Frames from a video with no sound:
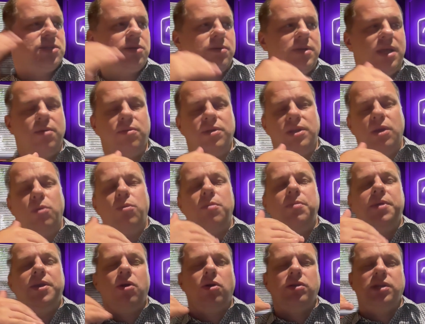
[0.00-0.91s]
So they
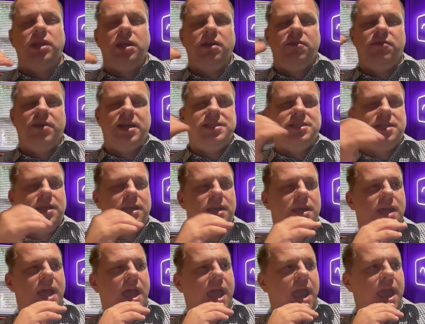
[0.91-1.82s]
will be not
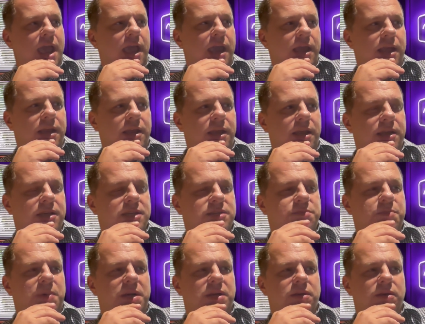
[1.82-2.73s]
investing in
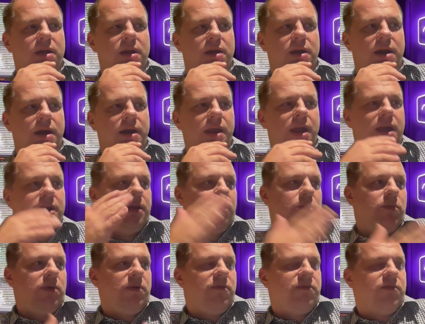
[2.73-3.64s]
this particular area.
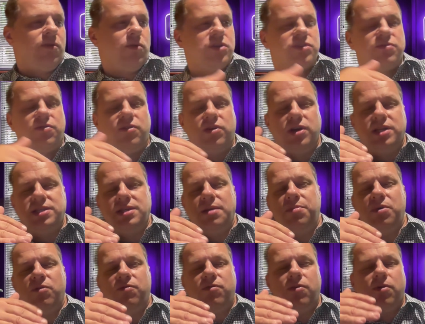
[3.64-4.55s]
They will focus, for
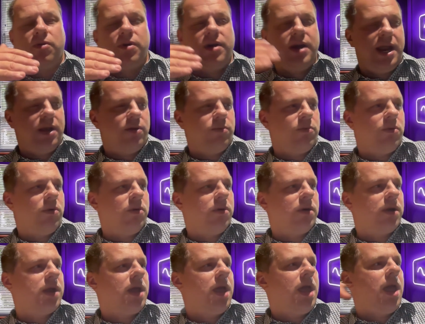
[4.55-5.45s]
example, for
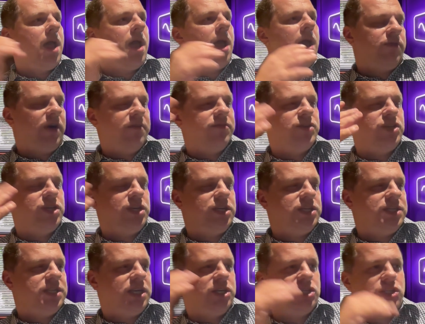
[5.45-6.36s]
network,
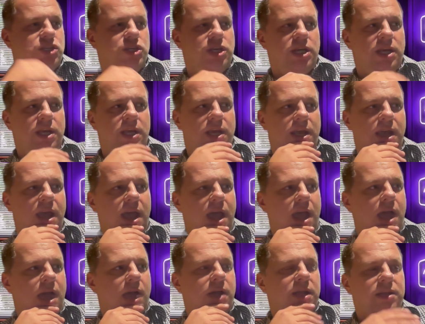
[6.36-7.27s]
5G, 6G,
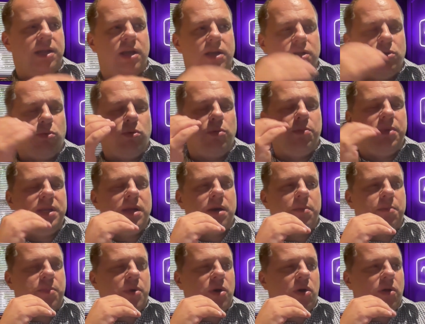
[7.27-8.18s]
that would be
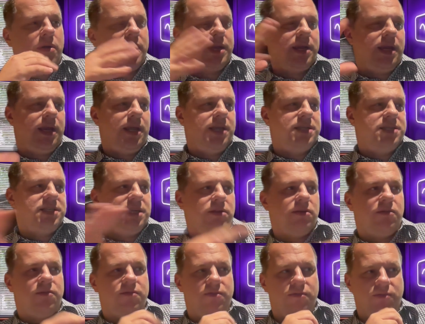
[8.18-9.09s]
their priority
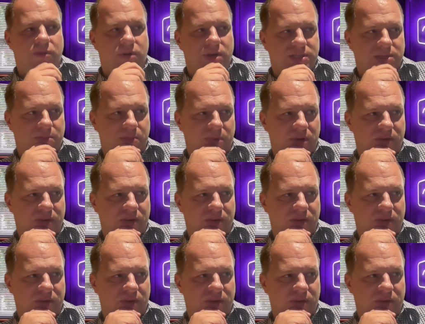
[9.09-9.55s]
instead of, for example,